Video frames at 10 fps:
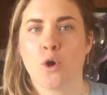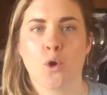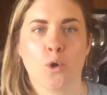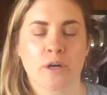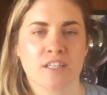
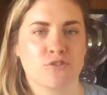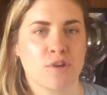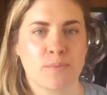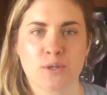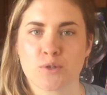or
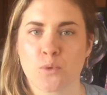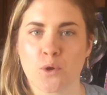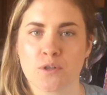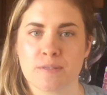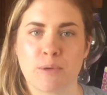contribute
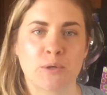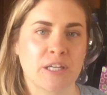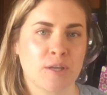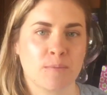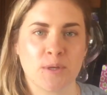towards
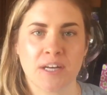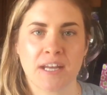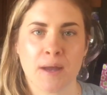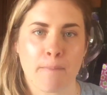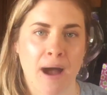building
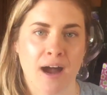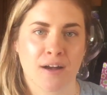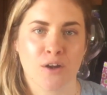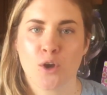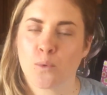community
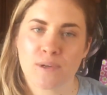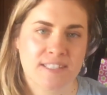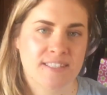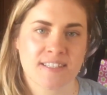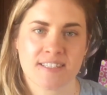among
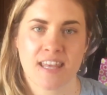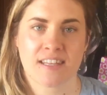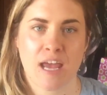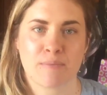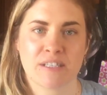witches in the
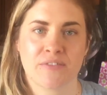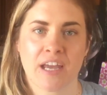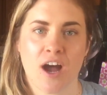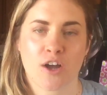Southern Hemisphere,